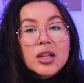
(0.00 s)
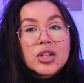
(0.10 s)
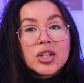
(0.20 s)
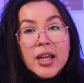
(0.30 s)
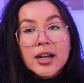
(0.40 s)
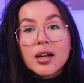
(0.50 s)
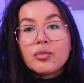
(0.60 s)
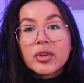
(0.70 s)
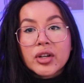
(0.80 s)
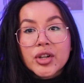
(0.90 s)
she ended
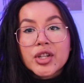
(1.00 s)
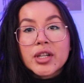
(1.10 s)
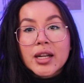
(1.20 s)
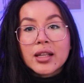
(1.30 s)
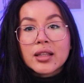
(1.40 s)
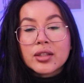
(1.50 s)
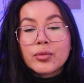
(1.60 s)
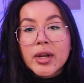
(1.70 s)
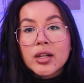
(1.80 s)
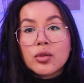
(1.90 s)
up regurgitating
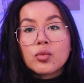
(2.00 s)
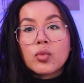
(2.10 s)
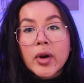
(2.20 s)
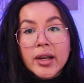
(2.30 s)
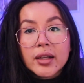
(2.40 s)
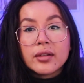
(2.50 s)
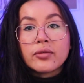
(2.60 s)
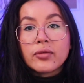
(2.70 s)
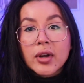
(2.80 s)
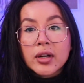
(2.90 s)
this radio right
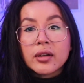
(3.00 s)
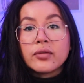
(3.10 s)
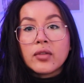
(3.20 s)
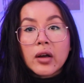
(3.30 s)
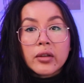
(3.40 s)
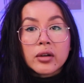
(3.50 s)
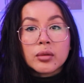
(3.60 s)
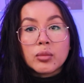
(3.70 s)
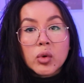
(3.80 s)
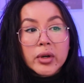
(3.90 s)
in front of Father
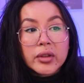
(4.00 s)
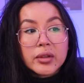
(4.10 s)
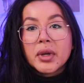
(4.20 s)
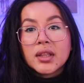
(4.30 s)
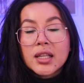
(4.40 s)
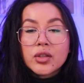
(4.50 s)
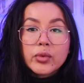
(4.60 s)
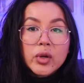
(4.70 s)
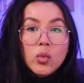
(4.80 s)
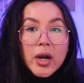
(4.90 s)
Amorth. But let's
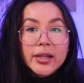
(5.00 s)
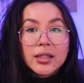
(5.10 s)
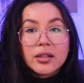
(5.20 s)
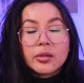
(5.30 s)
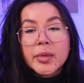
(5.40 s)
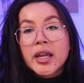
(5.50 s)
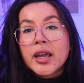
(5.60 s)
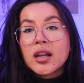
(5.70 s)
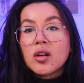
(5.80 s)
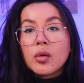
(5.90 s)
rewind a little bit
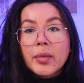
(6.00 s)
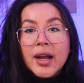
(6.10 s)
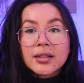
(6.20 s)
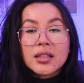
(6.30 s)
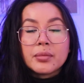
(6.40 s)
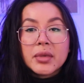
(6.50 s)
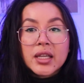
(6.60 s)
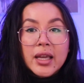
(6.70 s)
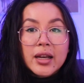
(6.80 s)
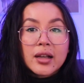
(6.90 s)
and go back to the
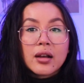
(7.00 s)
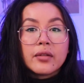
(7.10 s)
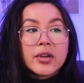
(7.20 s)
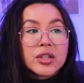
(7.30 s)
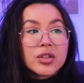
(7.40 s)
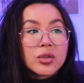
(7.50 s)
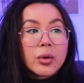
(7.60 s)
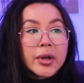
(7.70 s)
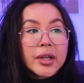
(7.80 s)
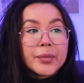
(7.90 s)
beginning of his
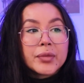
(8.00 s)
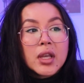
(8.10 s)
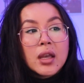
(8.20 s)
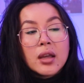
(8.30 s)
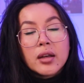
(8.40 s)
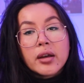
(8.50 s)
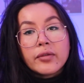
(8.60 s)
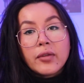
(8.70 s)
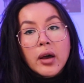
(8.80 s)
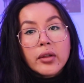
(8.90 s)
story. Now,
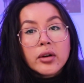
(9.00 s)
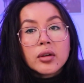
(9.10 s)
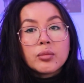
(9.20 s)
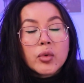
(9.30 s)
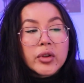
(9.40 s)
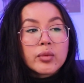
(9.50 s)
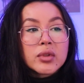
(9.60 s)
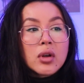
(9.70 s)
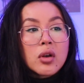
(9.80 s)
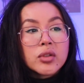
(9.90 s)
Father Amorth
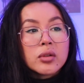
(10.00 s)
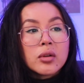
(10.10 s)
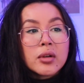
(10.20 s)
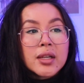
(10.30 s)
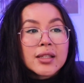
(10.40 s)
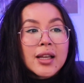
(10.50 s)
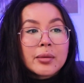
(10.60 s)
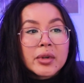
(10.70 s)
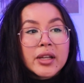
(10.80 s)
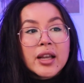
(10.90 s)
was also known as
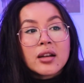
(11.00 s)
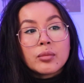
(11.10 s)
Gabriel